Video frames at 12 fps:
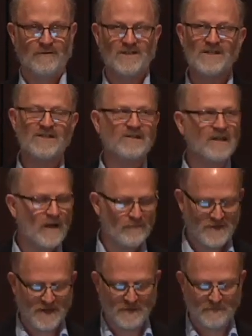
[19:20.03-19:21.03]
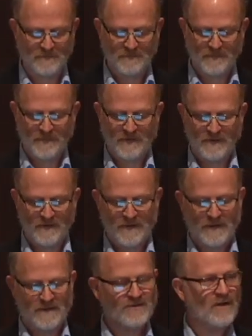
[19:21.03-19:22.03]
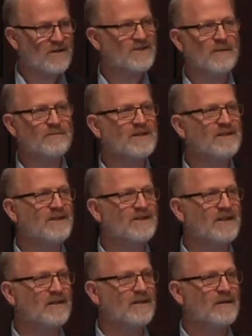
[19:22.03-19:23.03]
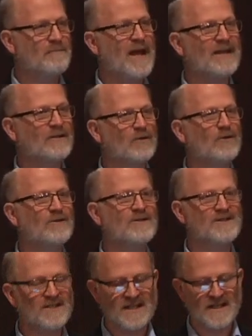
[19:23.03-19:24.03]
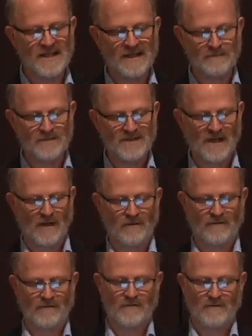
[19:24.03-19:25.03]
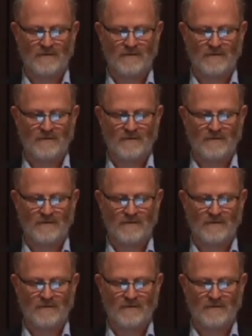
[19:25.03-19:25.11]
Jesus loved him, saw something that the man couldn't see himself.